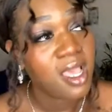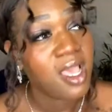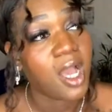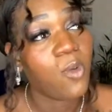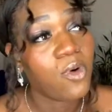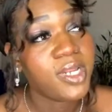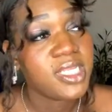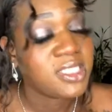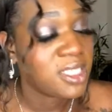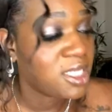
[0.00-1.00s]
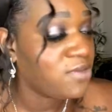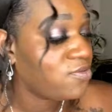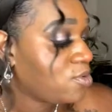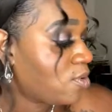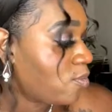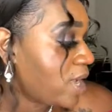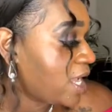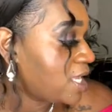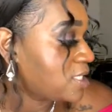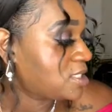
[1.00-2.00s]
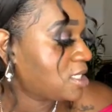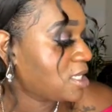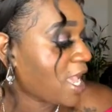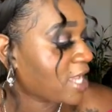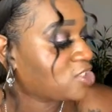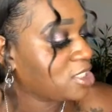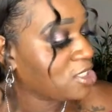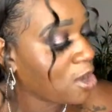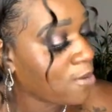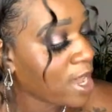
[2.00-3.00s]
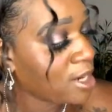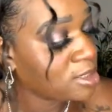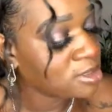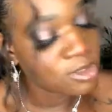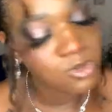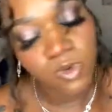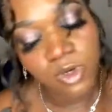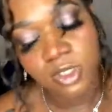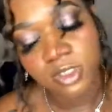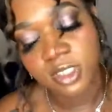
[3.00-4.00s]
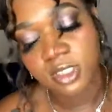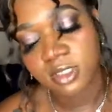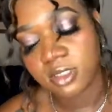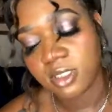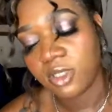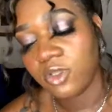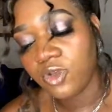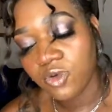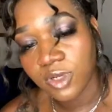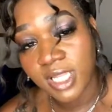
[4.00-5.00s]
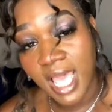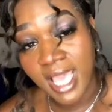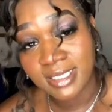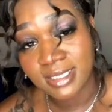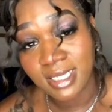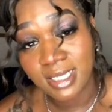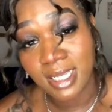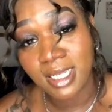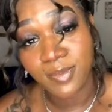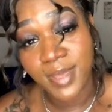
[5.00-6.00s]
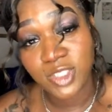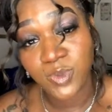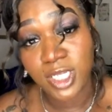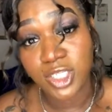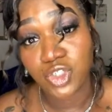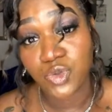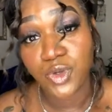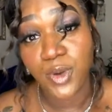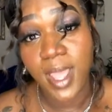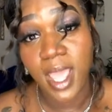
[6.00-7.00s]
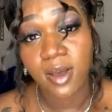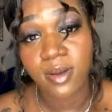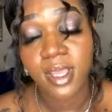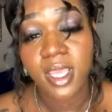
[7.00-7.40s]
I want it to give you a way to actually go out into the world and utilize it in the best way that you know how.